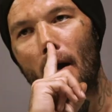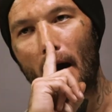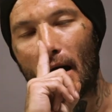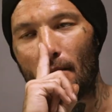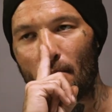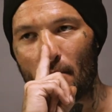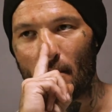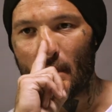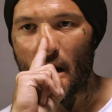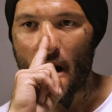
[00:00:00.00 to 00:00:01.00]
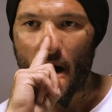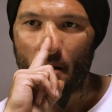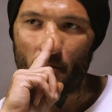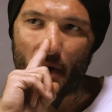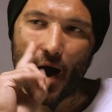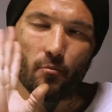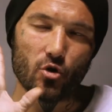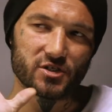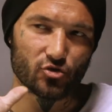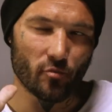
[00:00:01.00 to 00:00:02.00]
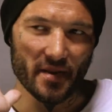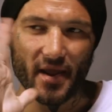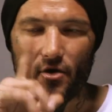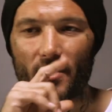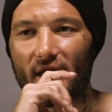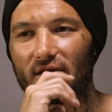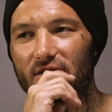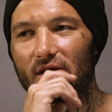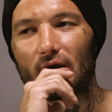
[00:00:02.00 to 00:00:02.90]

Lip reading: I'm mostly talking about heroin addicts.